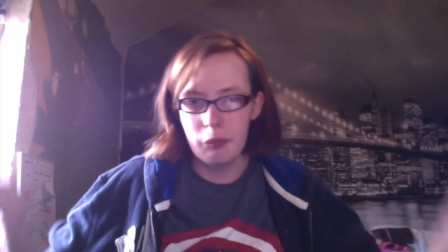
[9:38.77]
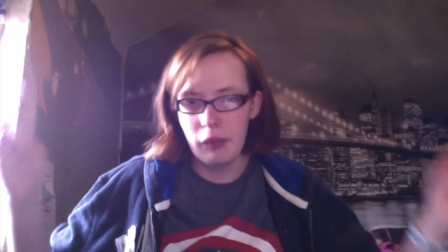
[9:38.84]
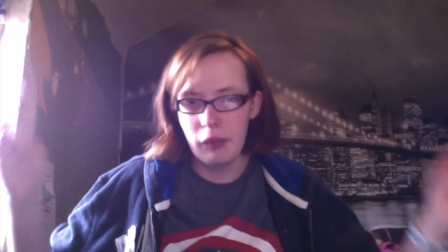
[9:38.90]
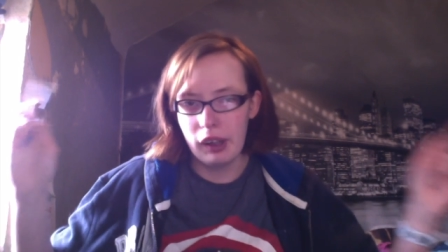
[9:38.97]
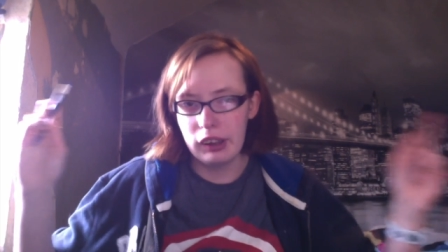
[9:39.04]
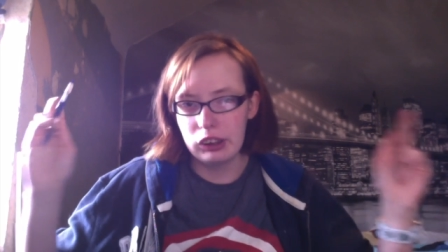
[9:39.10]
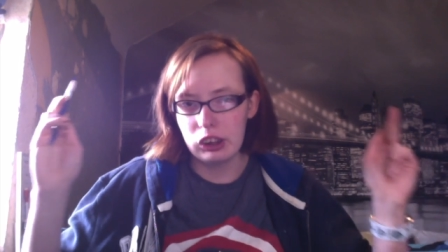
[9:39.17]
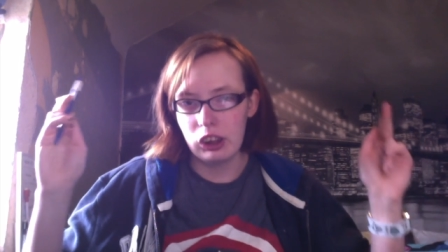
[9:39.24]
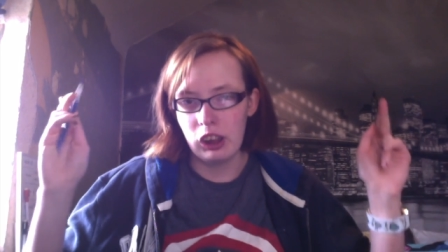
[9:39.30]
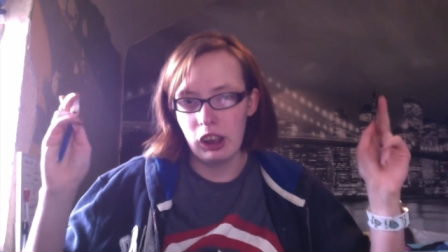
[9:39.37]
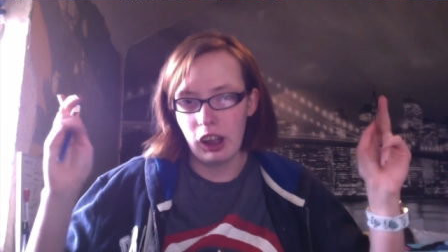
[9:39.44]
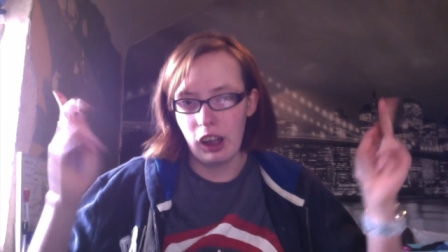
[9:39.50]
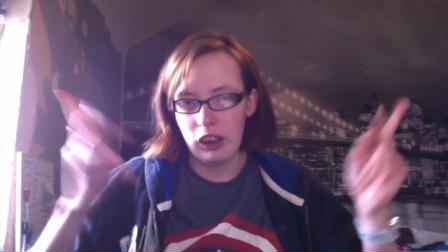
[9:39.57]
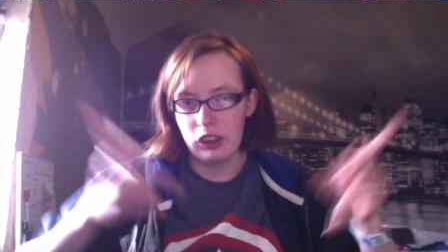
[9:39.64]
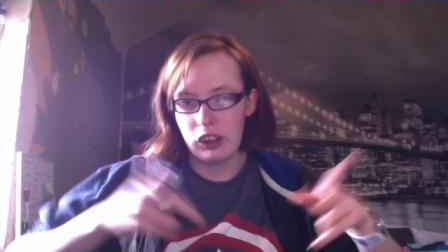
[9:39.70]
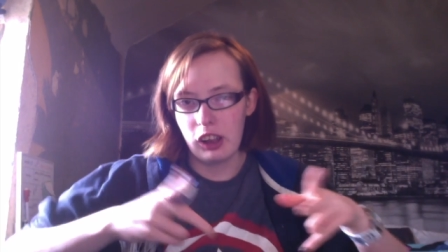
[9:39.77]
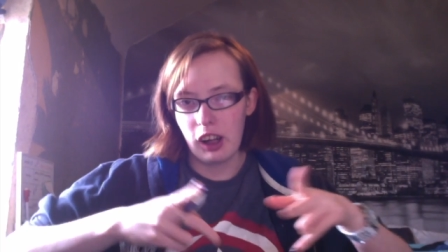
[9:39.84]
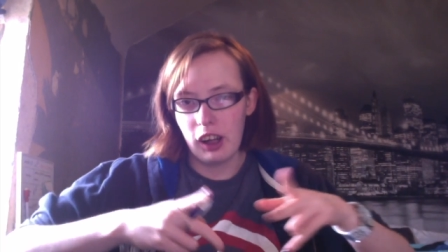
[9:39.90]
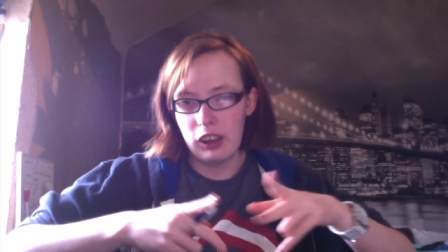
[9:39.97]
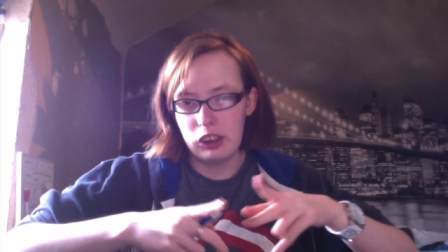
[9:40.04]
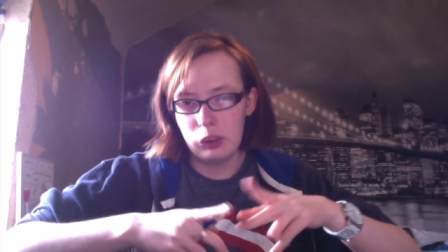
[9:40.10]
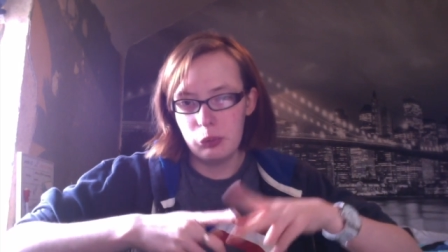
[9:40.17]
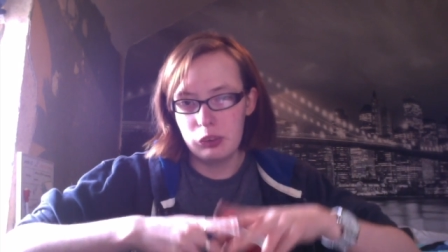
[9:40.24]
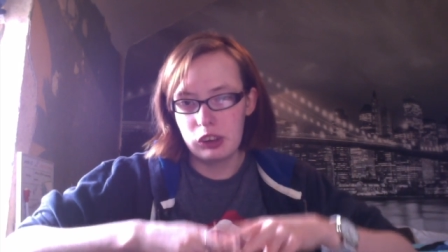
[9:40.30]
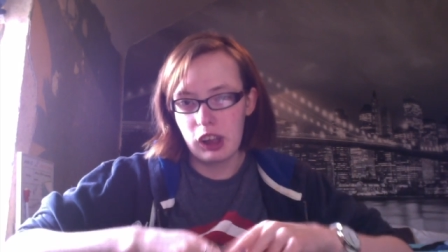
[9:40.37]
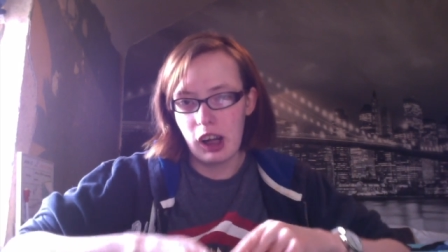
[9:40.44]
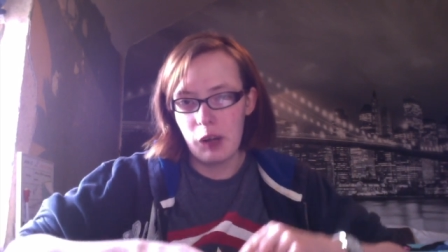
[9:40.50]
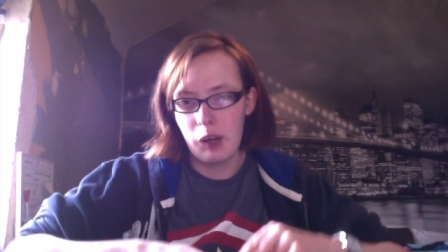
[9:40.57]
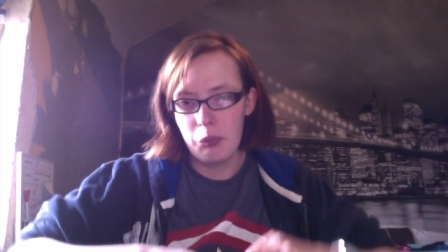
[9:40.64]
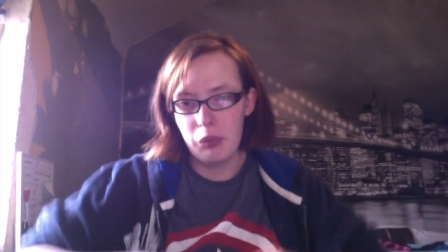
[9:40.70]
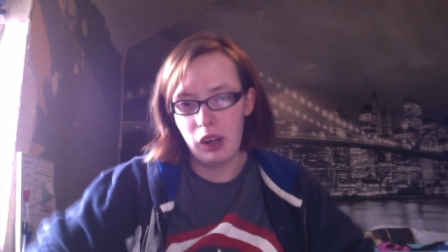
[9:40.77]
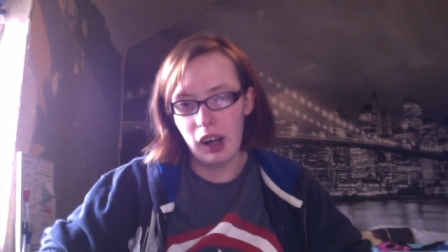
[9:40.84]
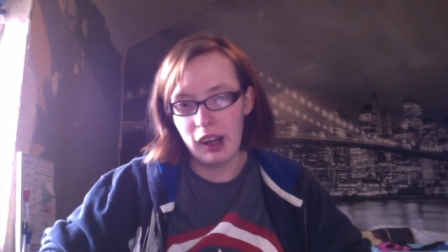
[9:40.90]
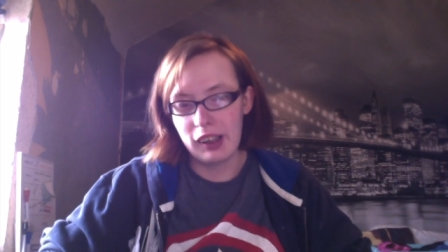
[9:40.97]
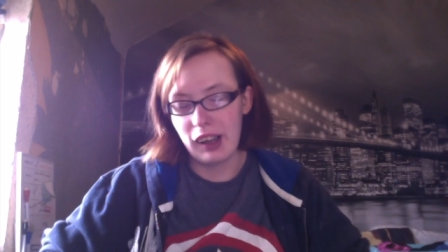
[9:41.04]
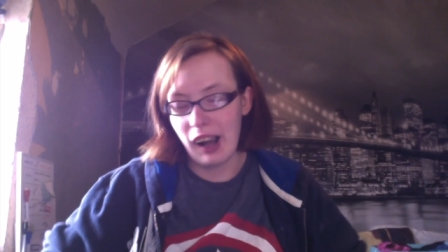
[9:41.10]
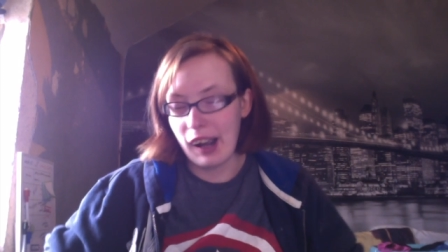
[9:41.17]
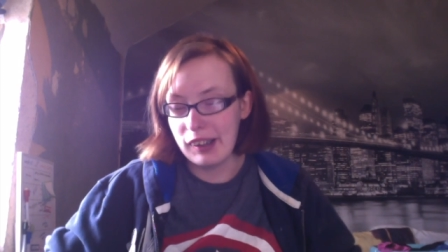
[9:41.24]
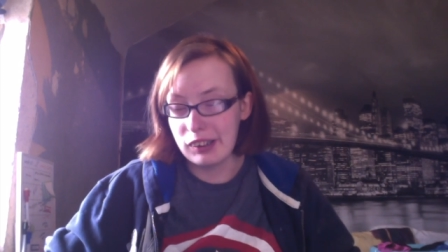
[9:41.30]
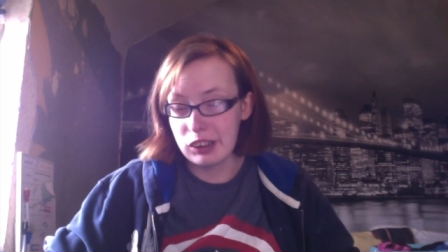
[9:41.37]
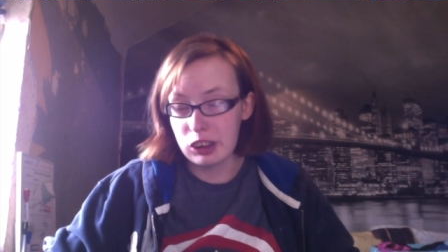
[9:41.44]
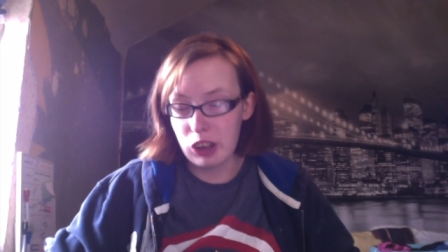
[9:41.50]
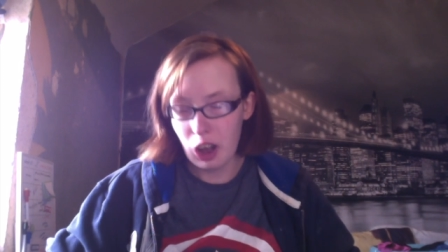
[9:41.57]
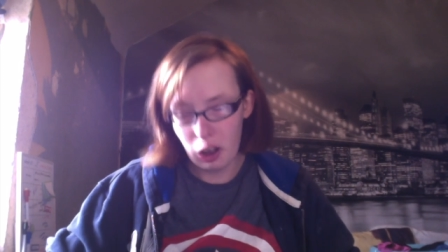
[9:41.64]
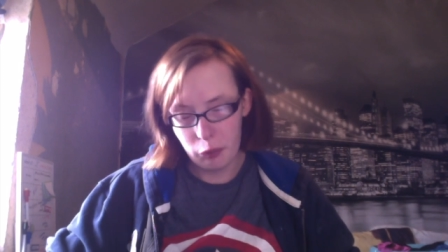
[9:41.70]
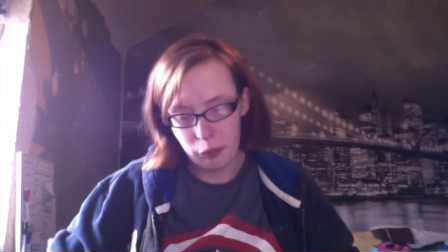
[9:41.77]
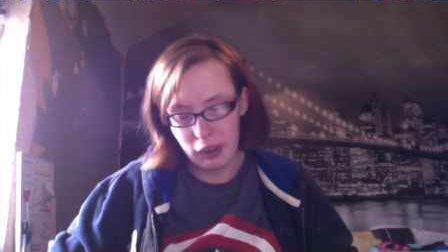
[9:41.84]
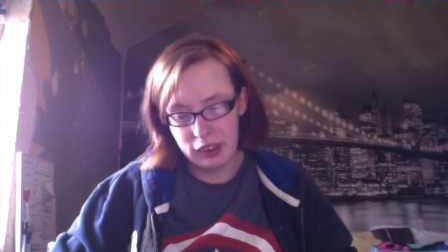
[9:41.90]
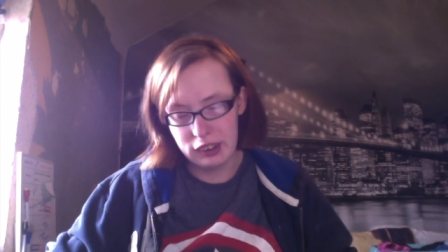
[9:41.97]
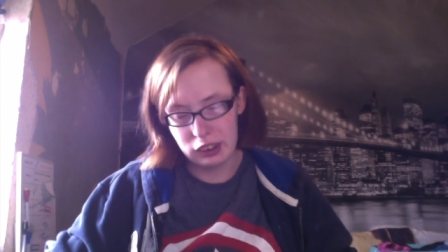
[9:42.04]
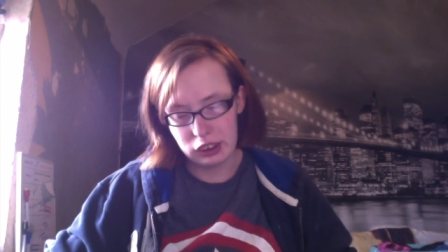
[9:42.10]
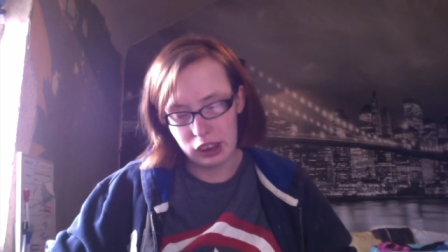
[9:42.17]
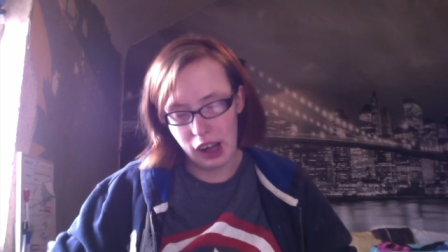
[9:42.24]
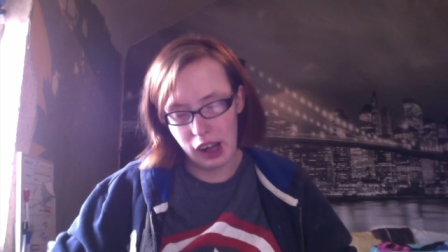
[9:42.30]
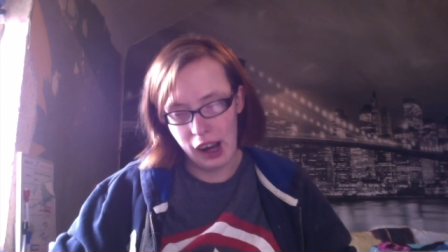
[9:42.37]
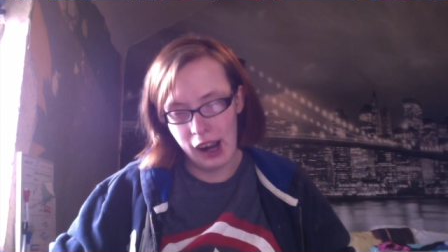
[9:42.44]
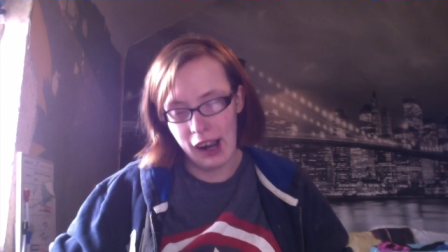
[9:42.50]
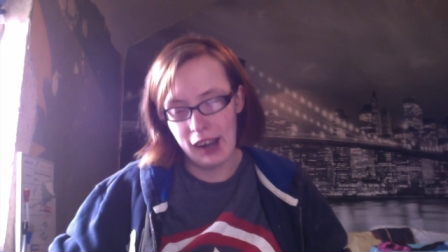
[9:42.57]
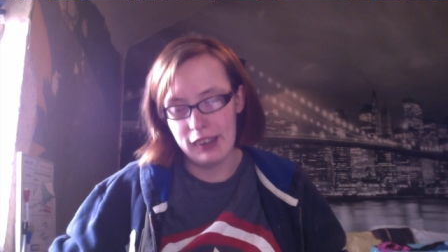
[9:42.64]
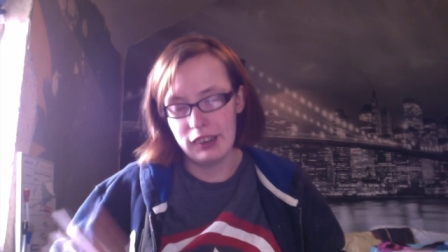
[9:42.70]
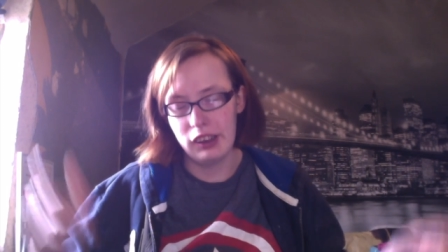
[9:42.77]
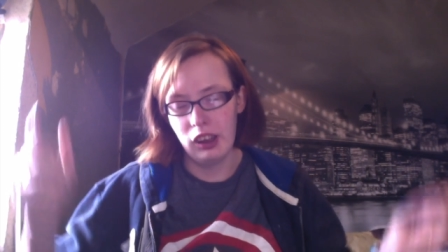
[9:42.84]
Make sure you go and subscribe, like, and comment. And